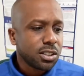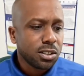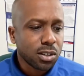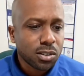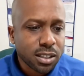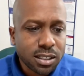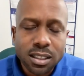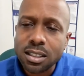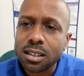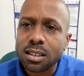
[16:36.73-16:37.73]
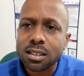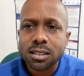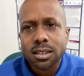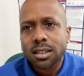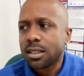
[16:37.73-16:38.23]
you know, and then uh
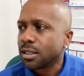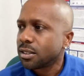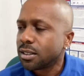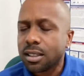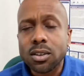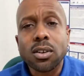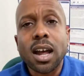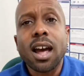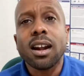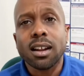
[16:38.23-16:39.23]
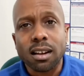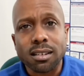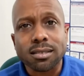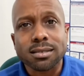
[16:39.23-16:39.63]
get on out of there.